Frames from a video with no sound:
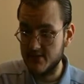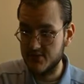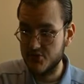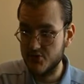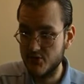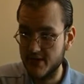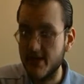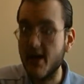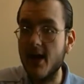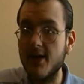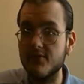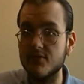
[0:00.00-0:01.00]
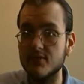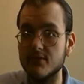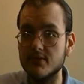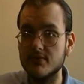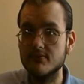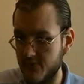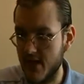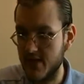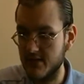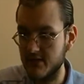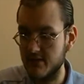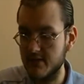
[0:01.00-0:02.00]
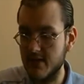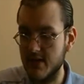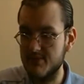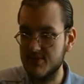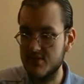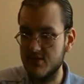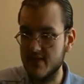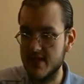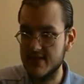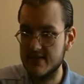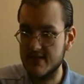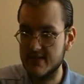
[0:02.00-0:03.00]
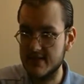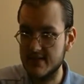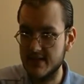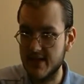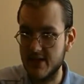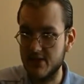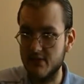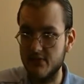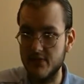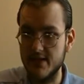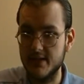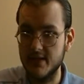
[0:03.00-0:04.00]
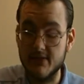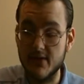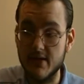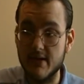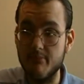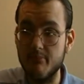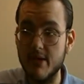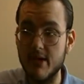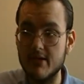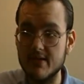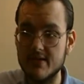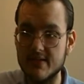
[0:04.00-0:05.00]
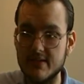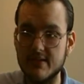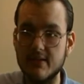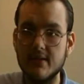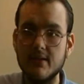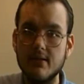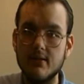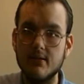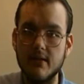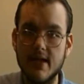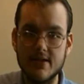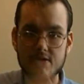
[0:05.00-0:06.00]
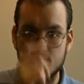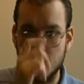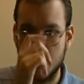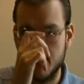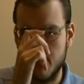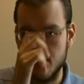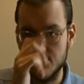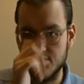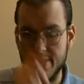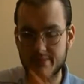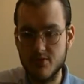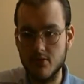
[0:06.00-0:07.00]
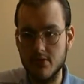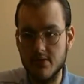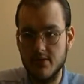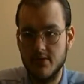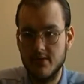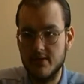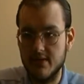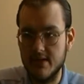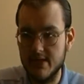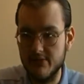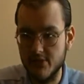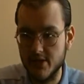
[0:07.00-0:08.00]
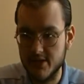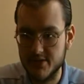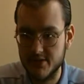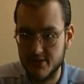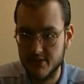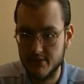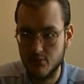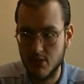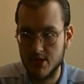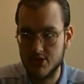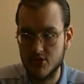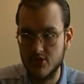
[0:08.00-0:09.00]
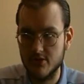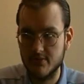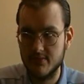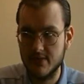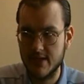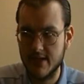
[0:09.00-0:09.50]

a truly awful final episode of that season, Counterfeit. It's a very embarrassing last run for James Horton, the evil hunter, watcher